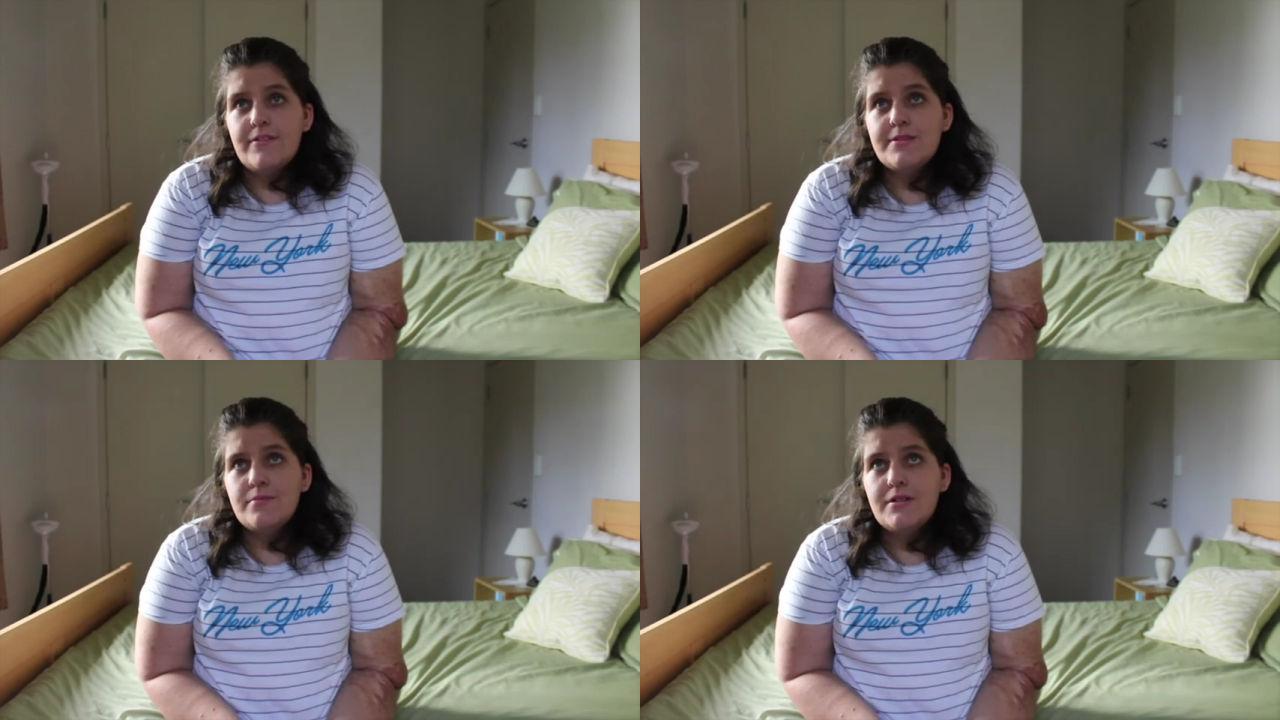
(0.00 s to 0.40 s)

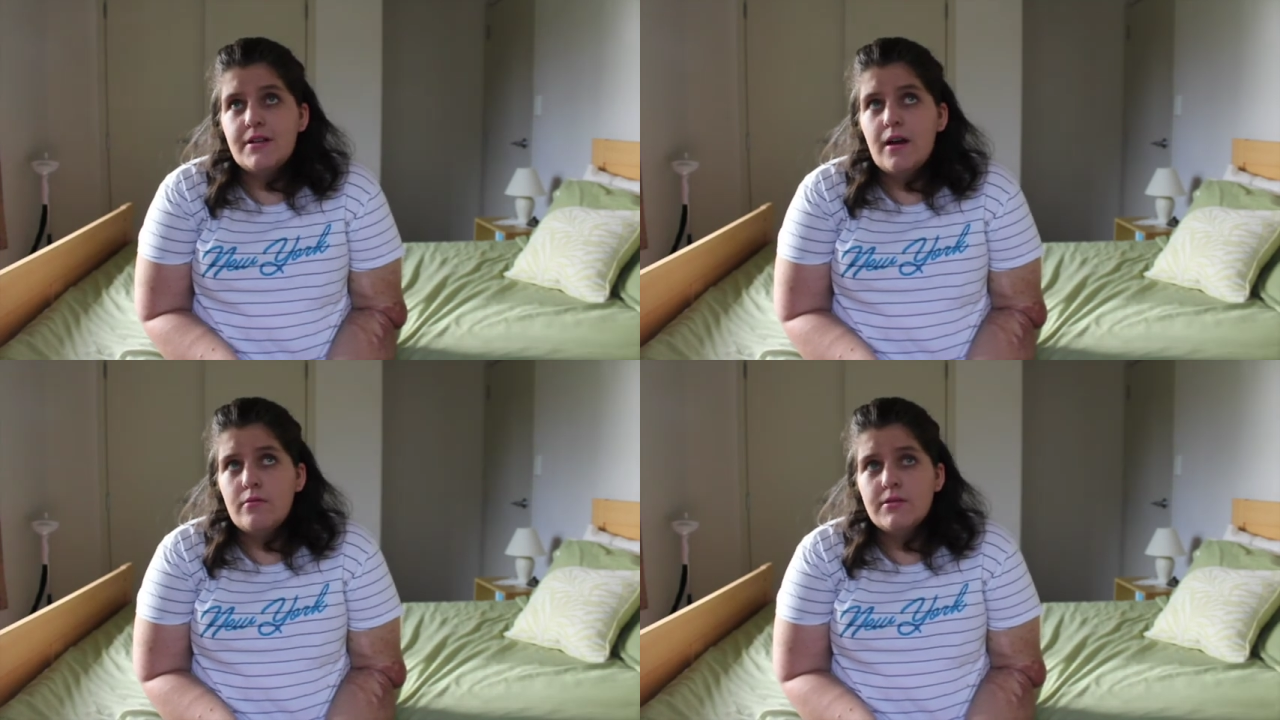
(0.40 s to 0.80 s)
this point,
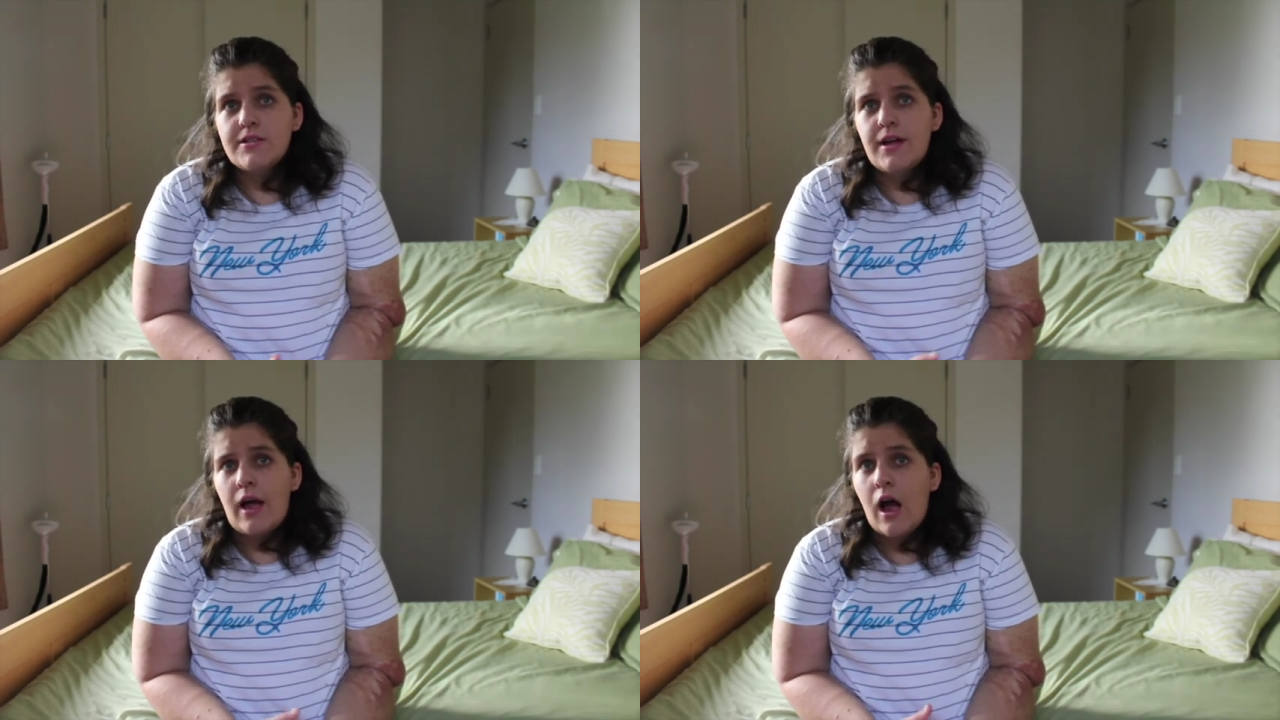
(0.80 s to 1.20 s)
I
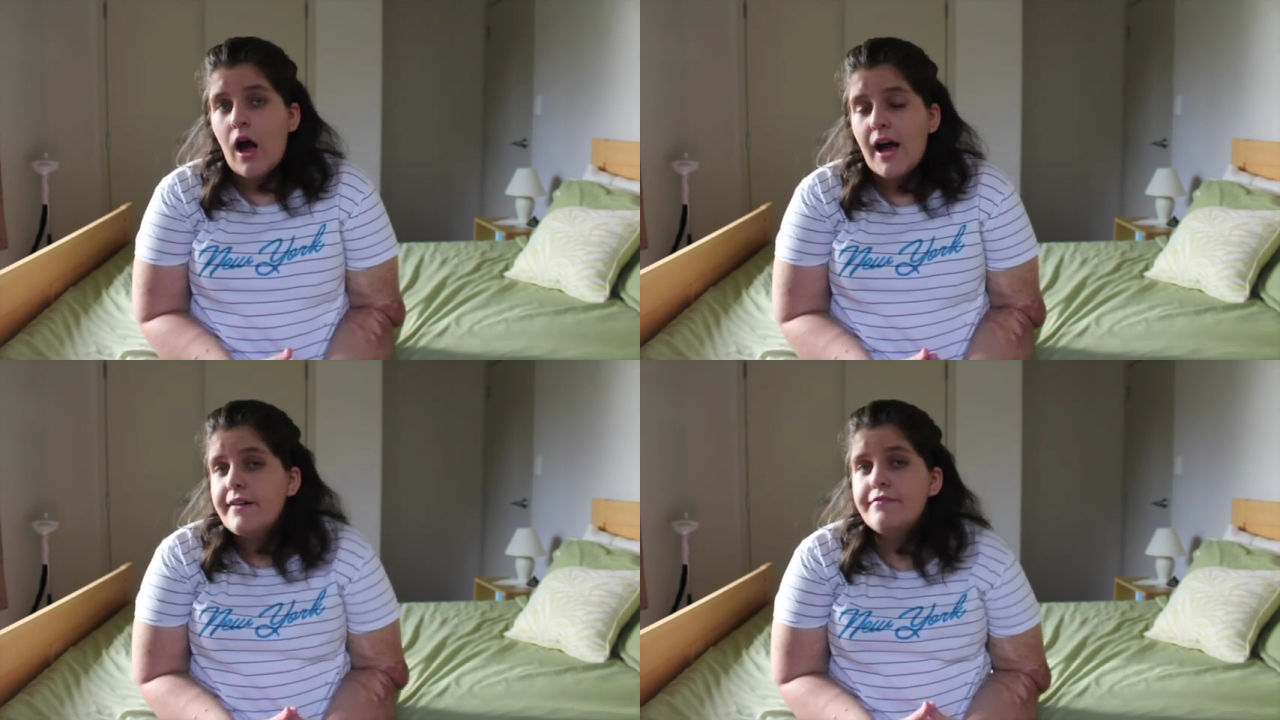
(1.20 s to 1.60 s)
was
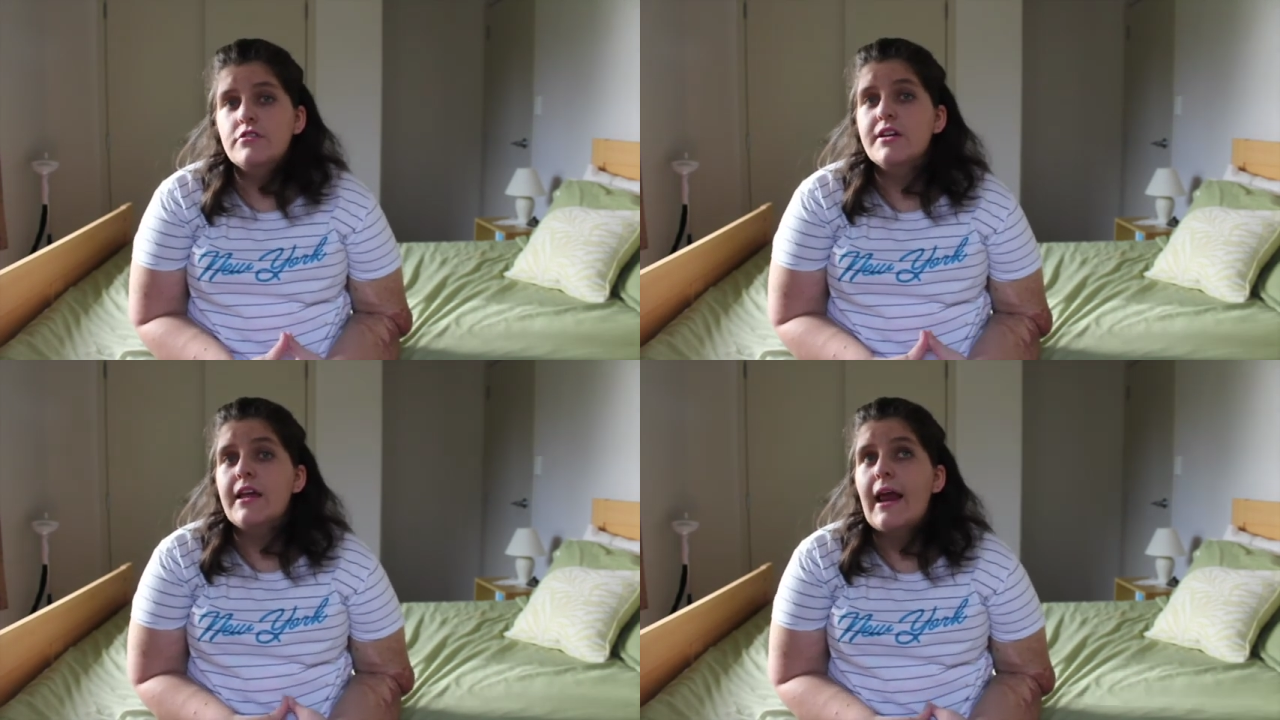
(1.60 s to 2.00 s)
kind of
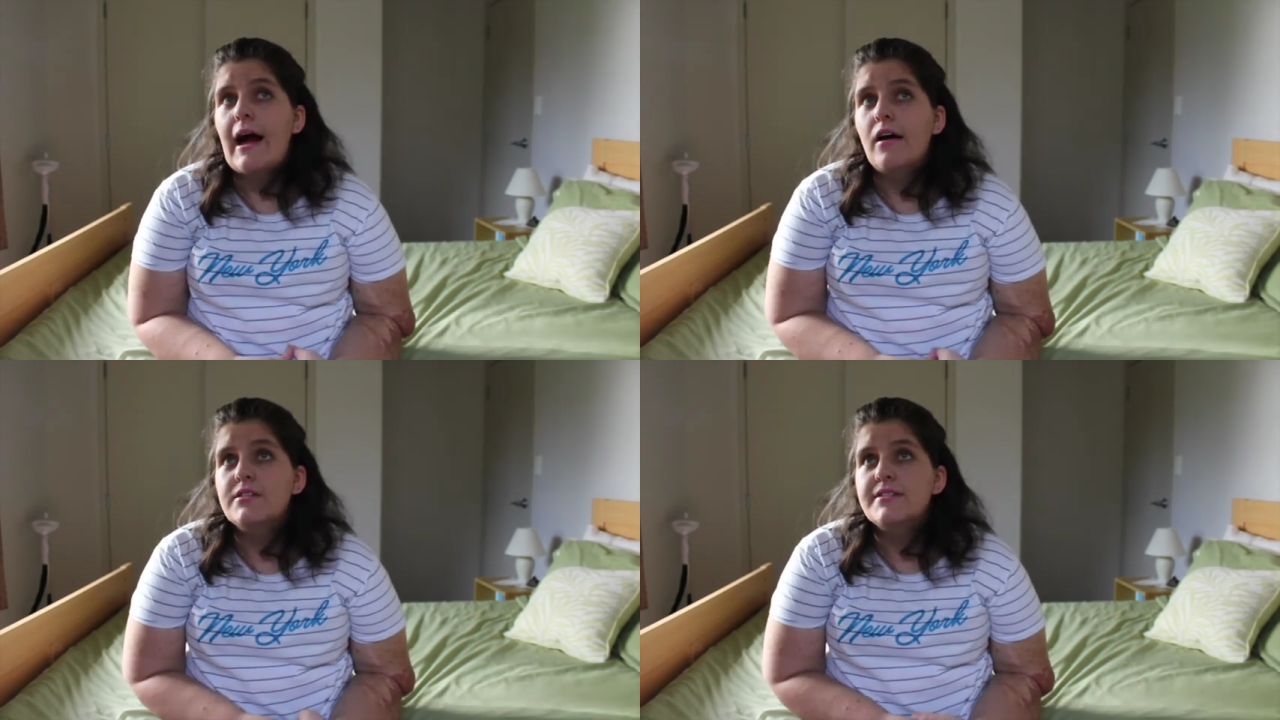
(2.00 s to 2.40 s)
freaking
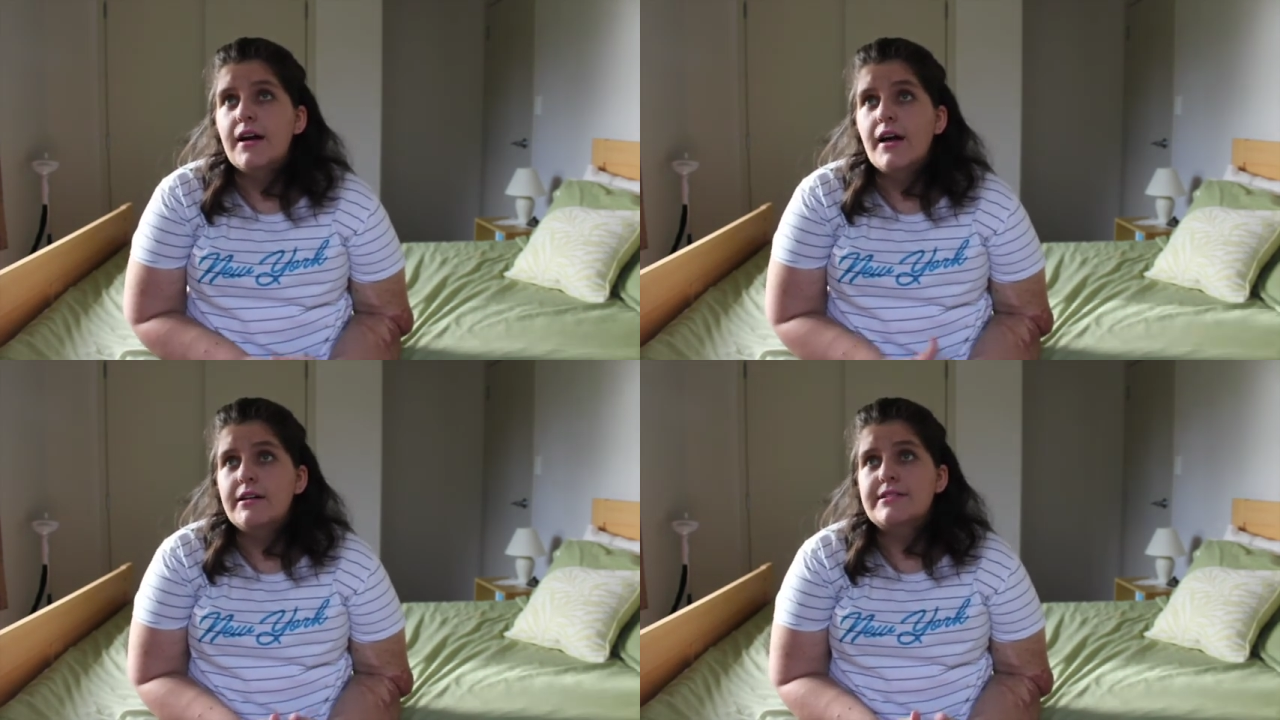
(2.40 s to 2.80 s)
out
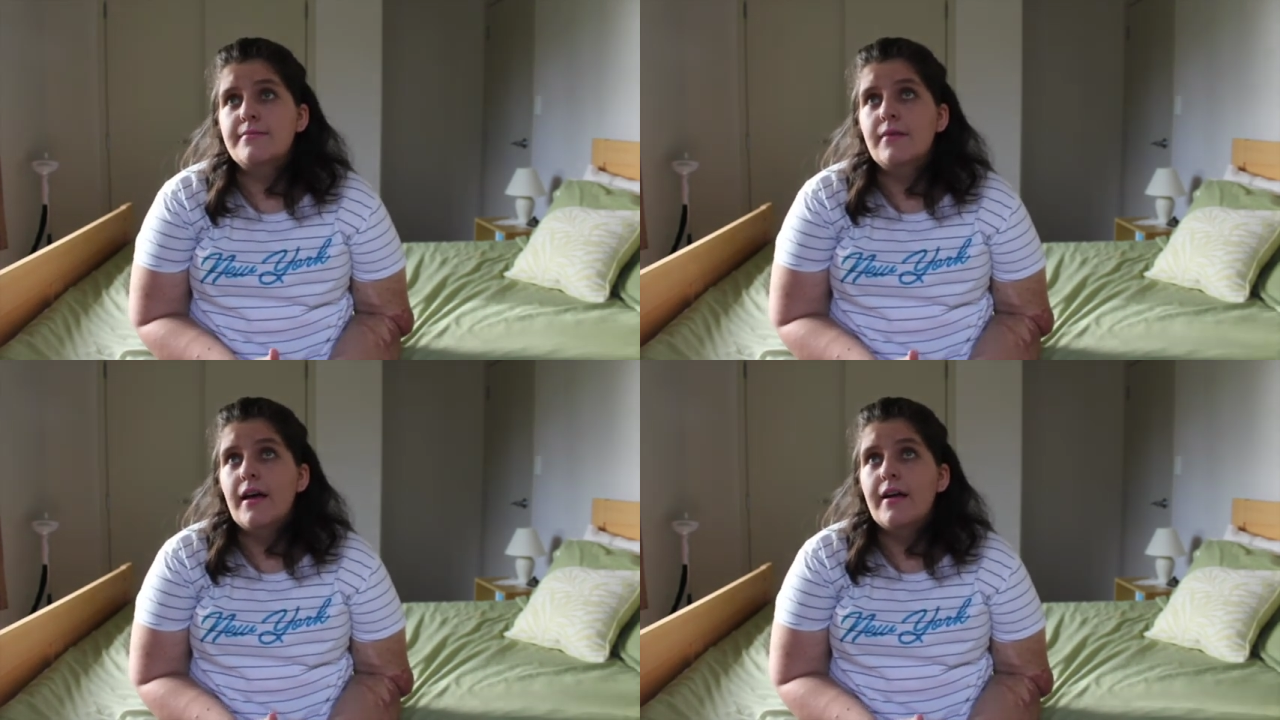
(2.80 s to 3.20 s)
inside, because I'm